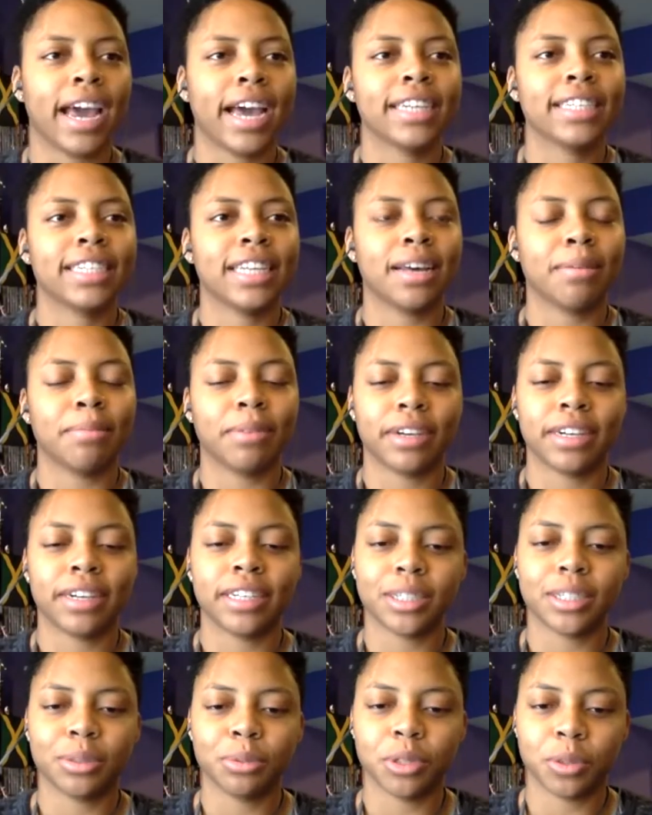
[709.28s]
I asked that
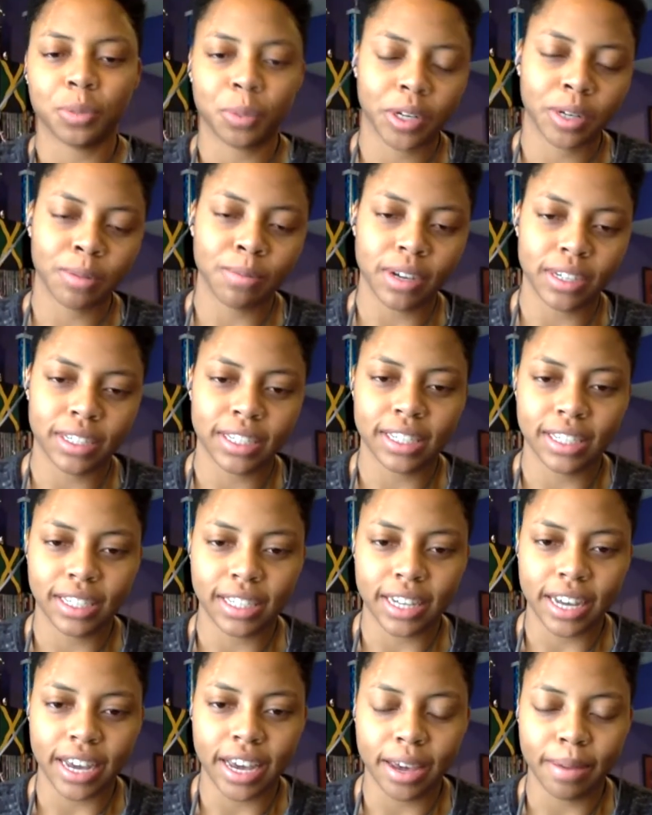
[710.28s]
because it was pretty much the
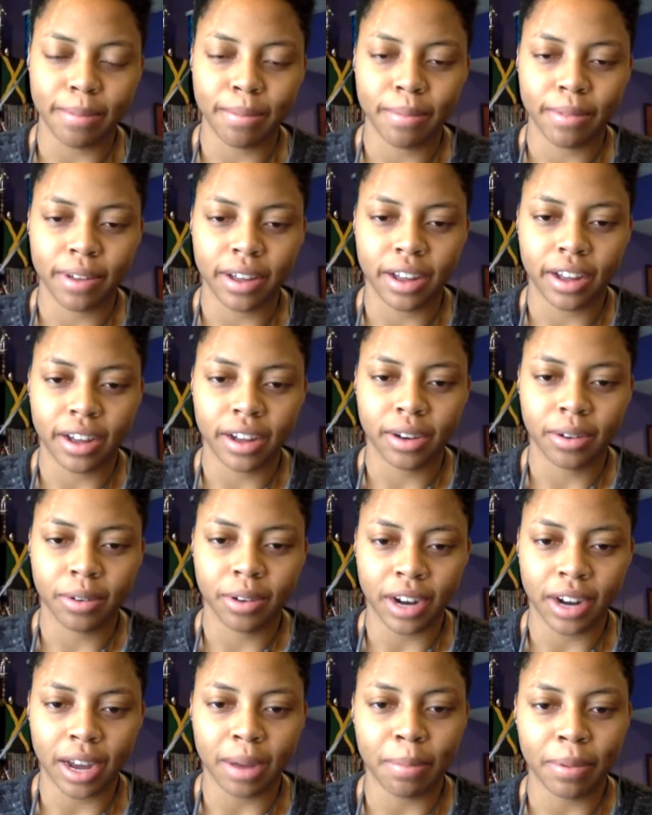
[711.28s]
same
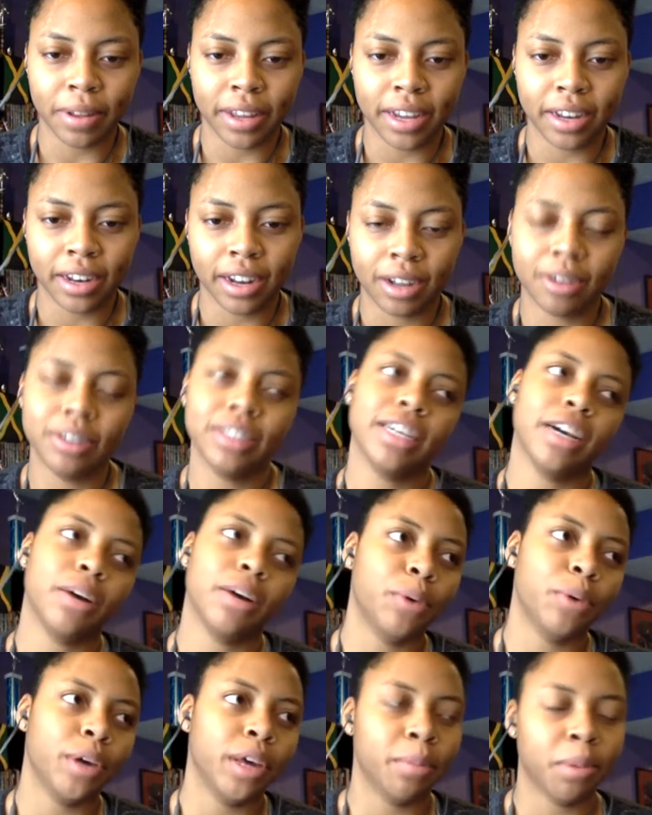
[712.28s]
when I played. I was
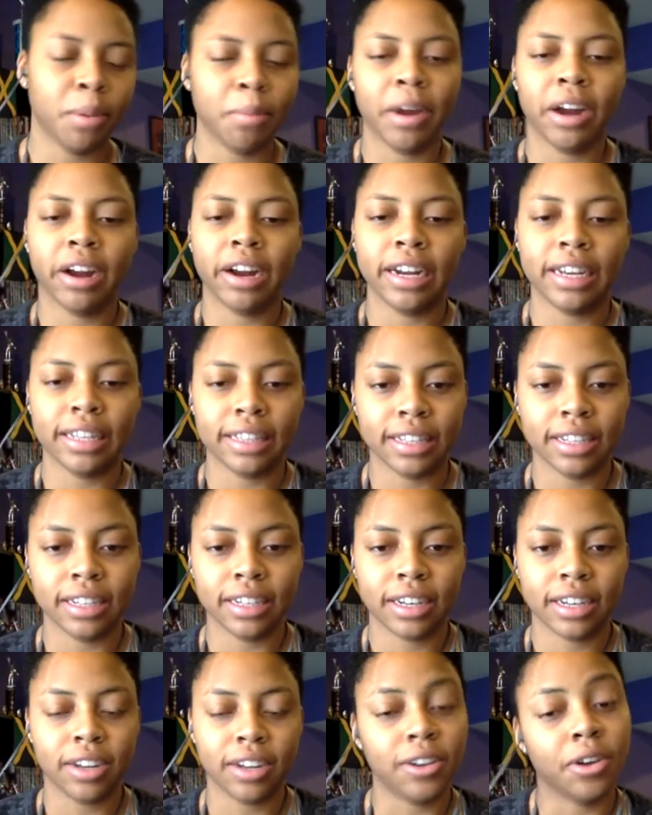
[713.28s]
at William and Mary in
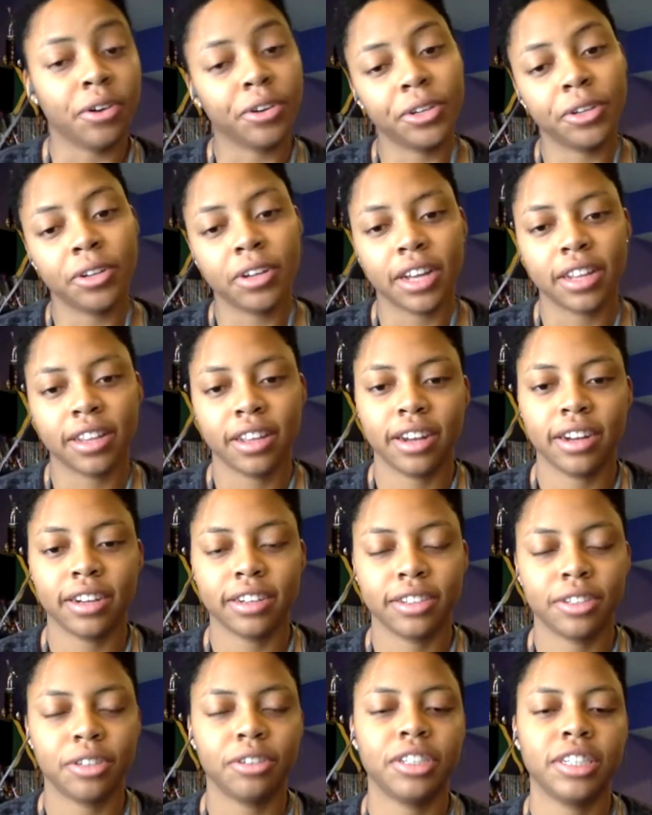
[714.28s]
the Colonial
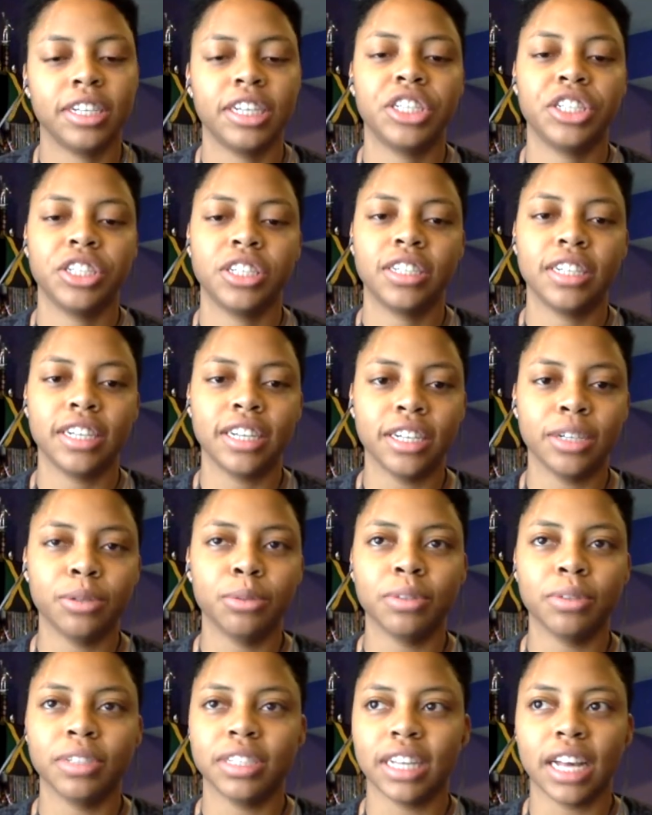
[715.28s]
Athletic Association, and
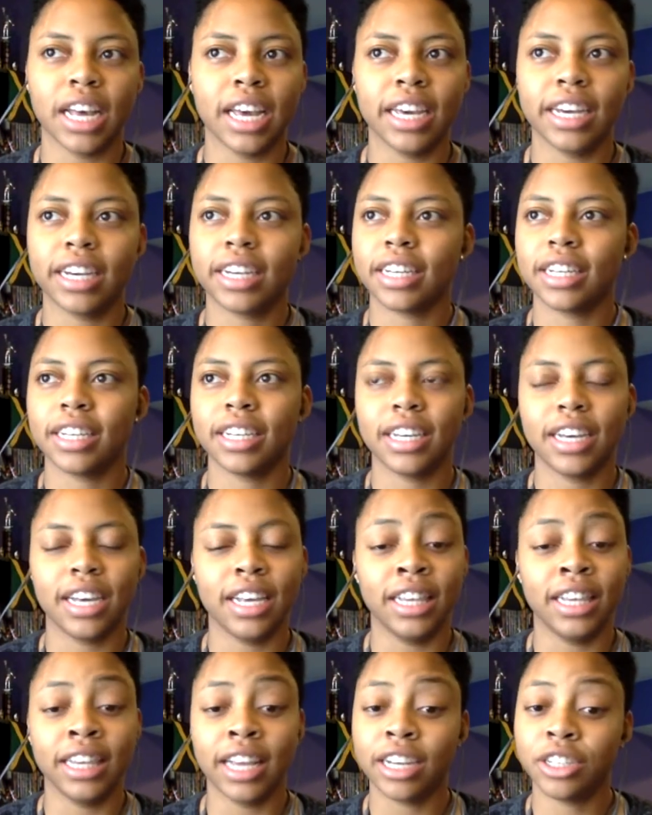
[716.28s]
it was like,
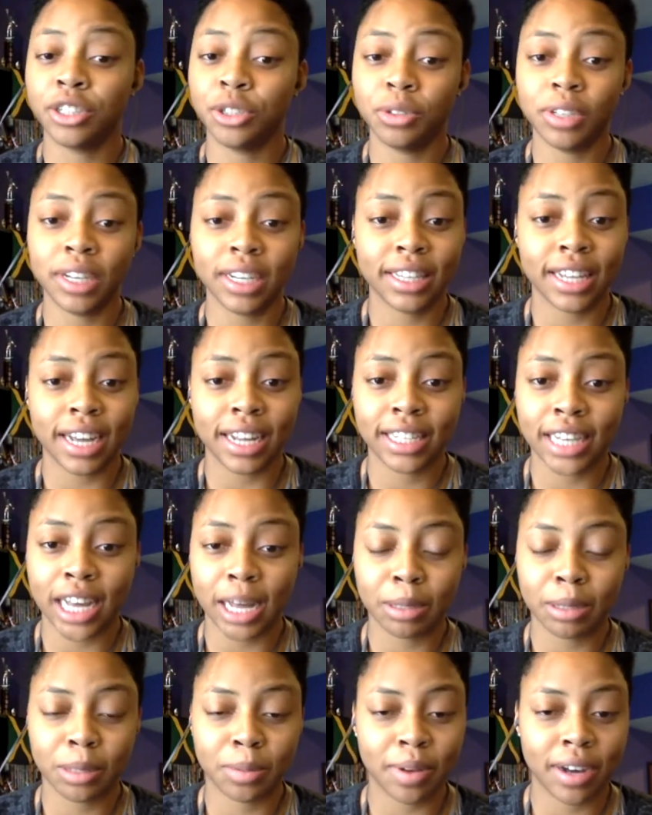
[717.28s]
unless you get that
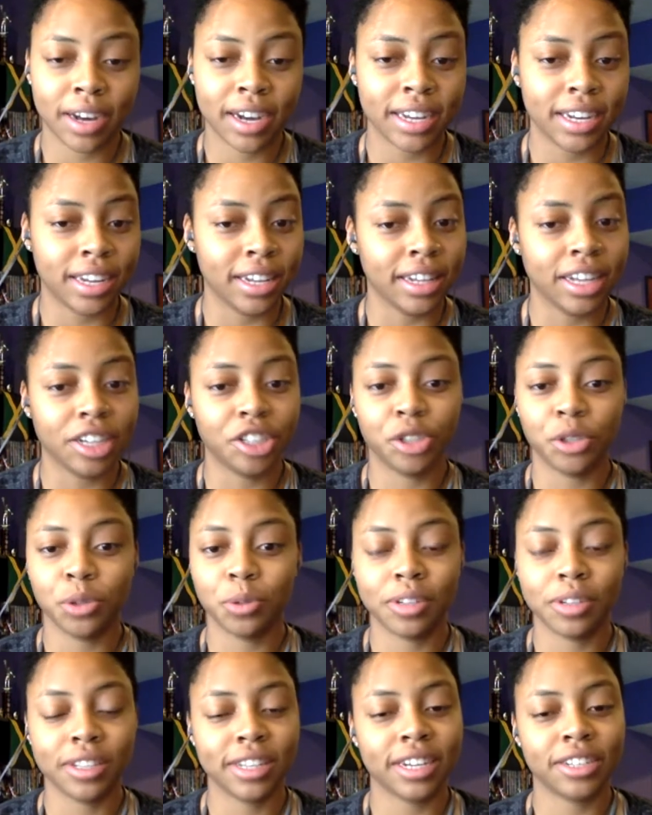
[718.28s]
top spot and unless
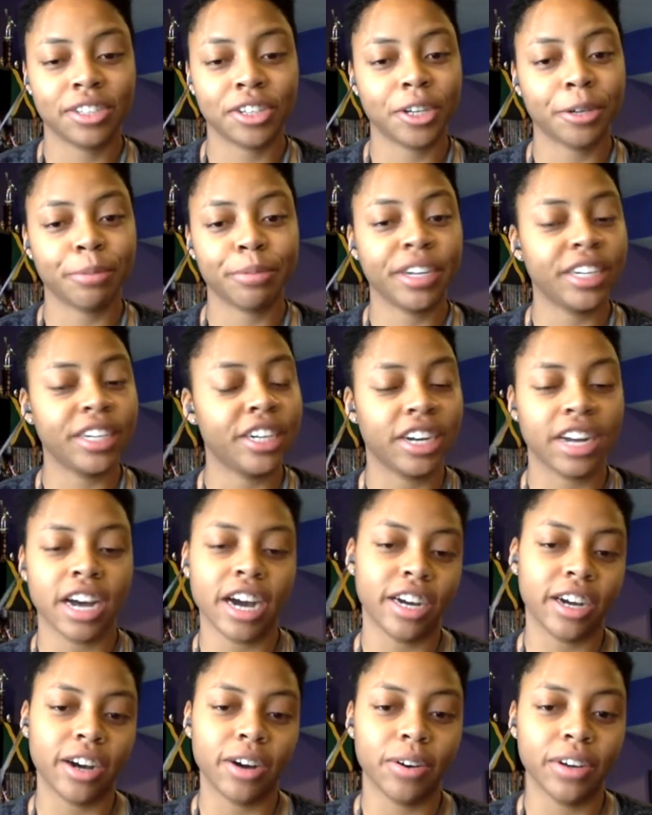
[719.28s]
you win that tournament, you're
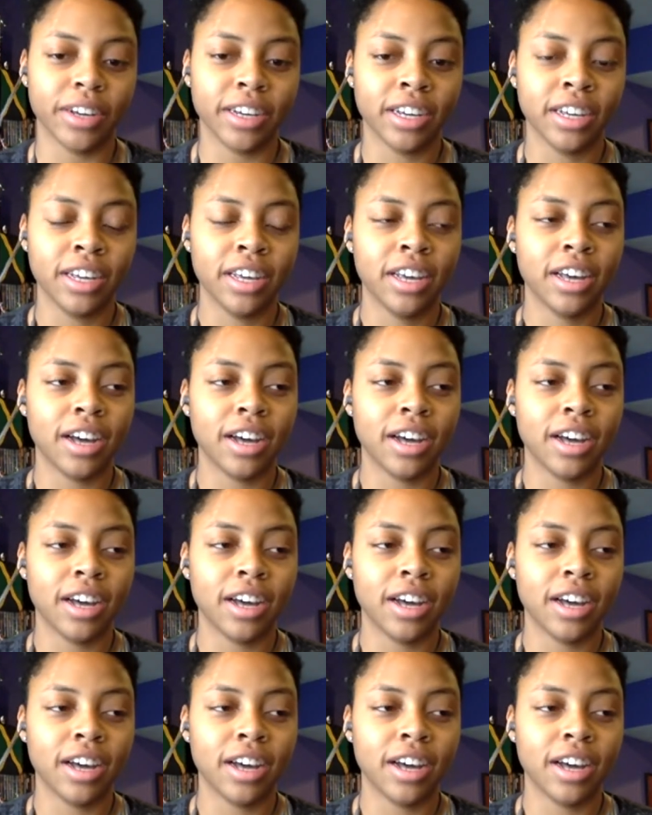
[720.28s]
not going.